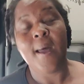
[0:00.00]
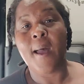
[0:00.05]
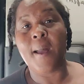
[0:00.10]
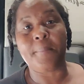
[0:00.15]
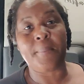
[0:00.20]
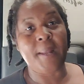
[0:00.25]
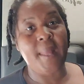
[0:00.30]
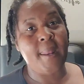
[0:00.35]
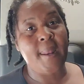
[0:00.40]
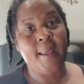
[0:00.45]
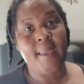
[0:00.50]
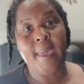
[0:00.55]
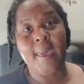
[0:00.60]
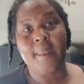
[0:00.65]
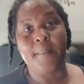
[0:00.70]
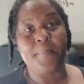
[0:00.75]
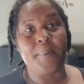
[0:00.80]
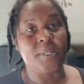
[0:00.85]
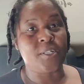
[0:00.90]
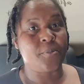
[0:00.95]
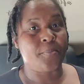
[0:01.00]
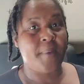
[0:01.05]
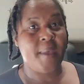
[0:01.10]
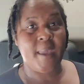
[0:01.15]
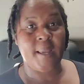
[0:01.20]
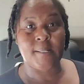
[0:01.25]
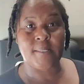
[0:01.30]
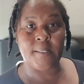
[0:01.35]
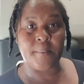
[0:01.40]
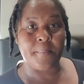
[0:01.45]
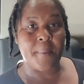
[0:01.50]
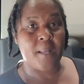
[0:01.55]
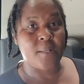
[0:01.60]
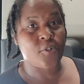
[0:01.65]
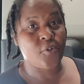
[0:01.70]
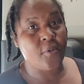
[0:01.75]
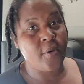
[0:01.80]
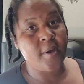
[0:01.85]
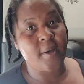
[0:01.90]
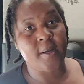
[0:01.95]
I'm glad I had a bunch of bags in my
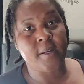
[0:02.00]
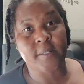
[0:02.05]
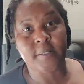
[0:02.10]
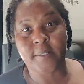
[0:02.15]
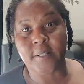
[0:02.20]
truck,